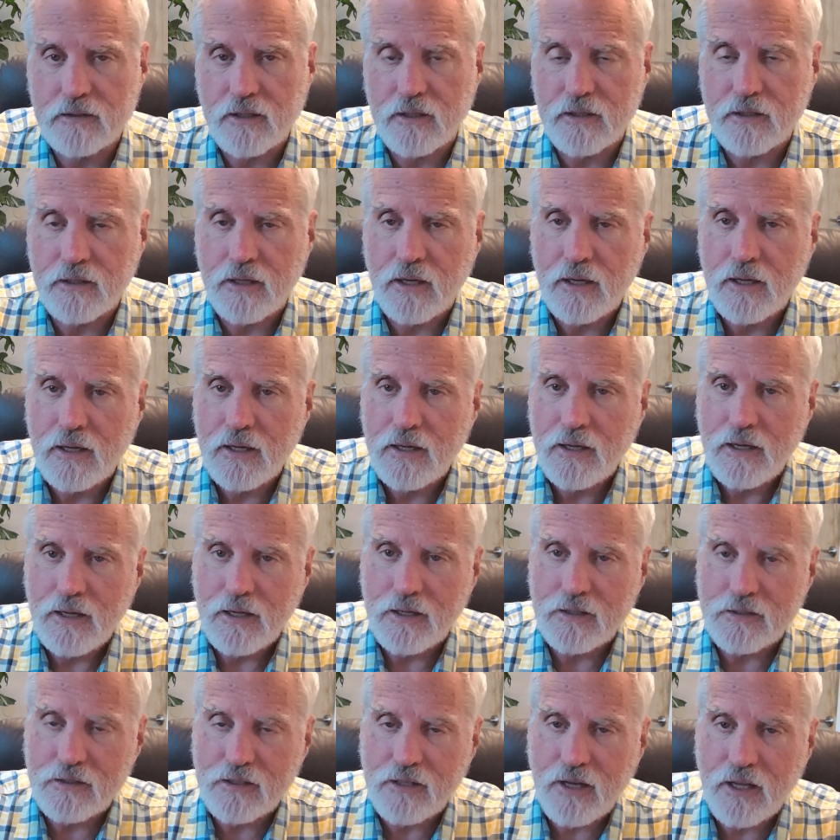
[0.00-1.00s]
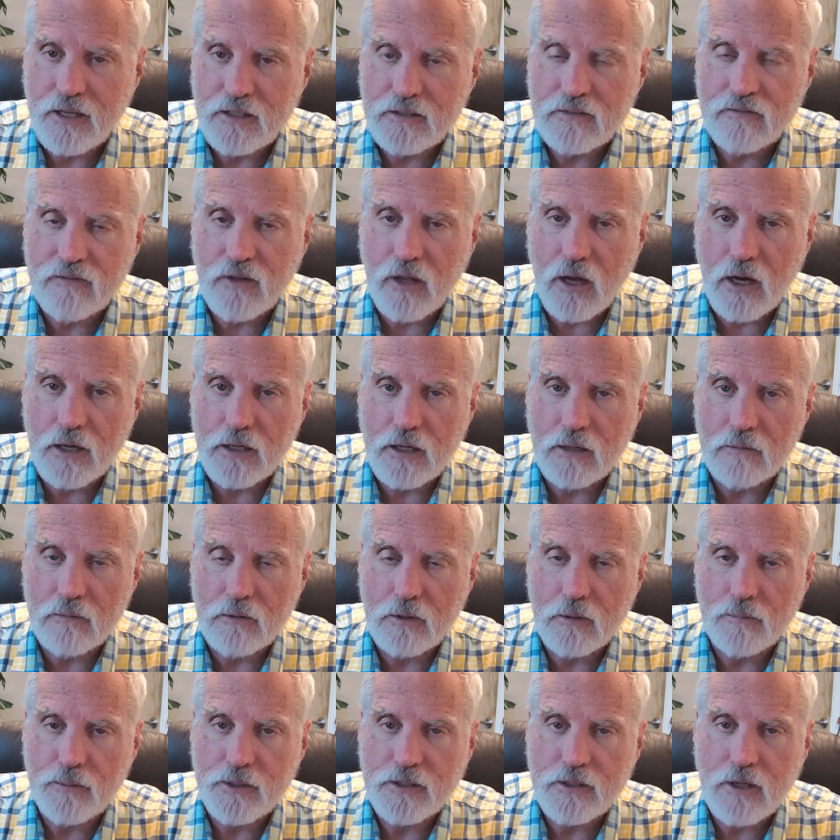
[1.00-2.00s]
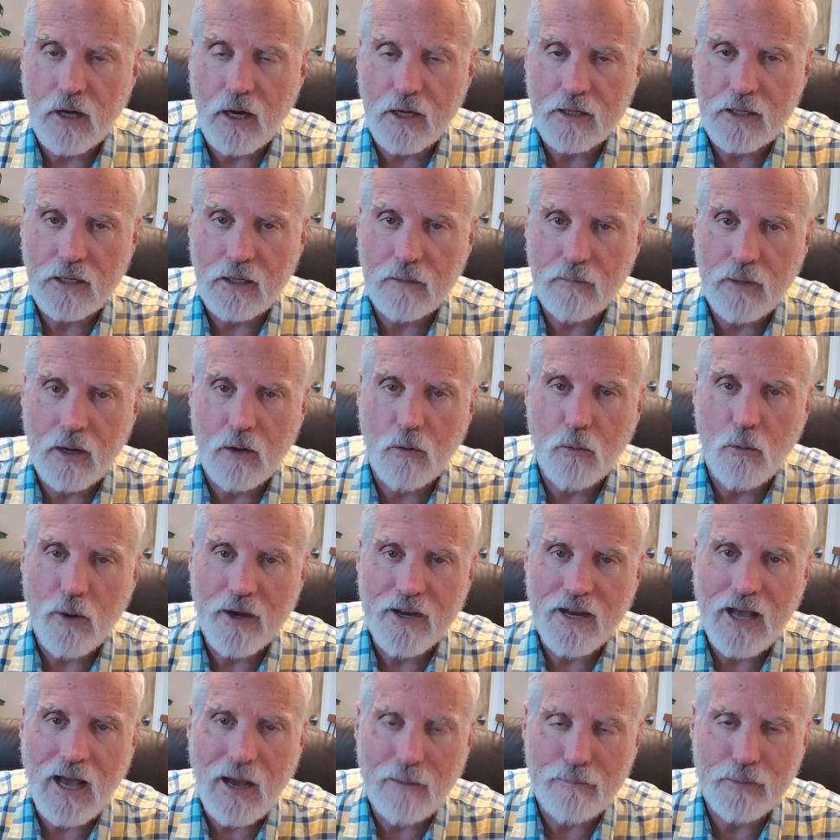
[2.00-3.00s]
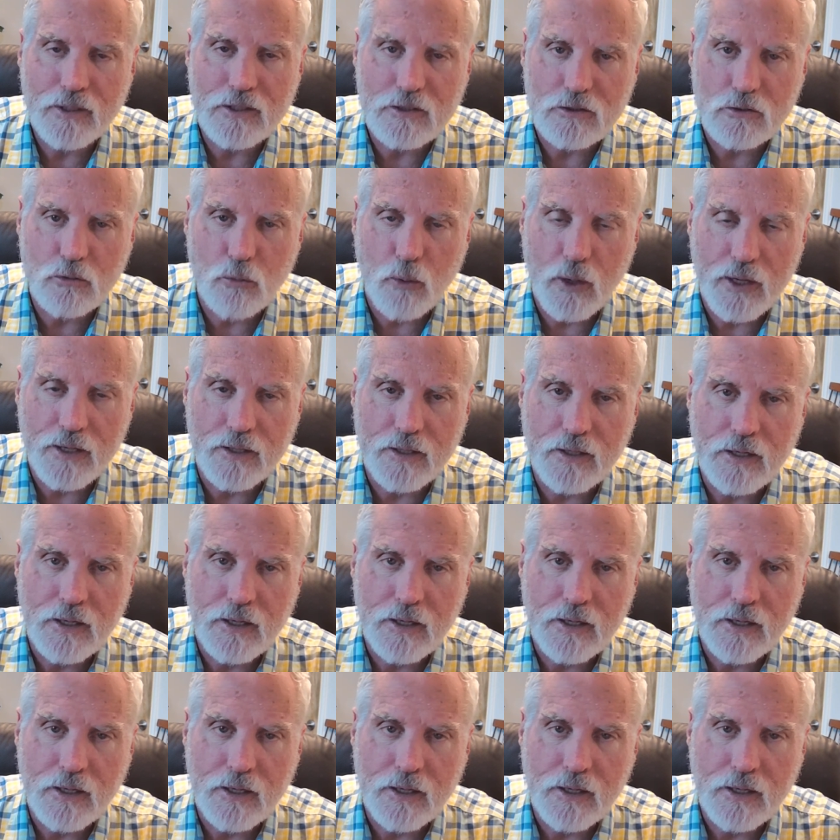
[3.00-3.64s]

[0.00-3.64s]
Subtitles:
And in today's blog, I'm going to be talking about what happens when